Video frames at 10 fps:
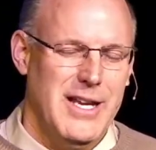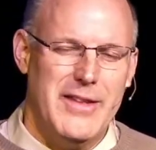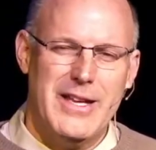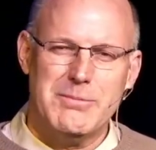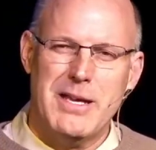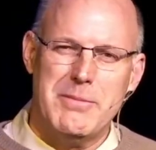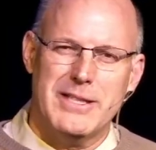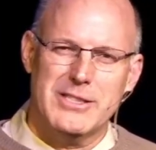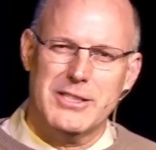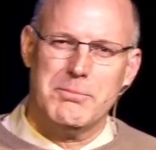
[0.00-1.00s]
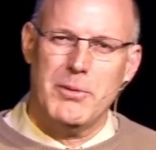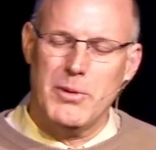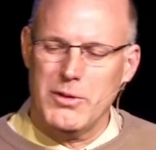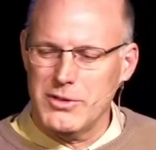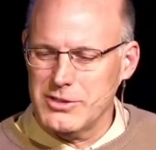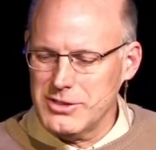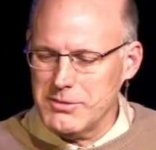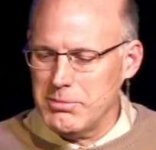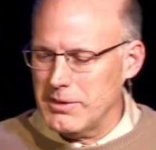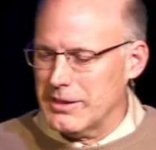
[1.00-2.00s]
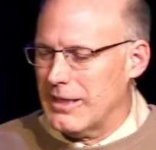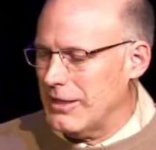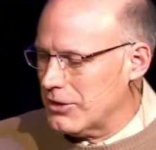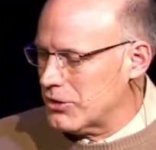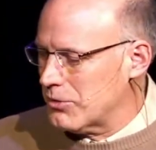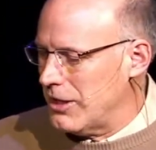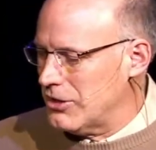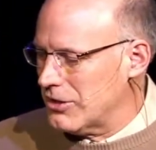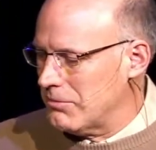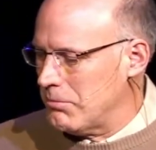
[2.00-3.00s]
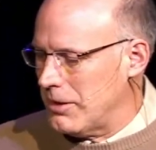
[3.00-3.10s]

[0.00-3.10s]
And that may be a simple illustration,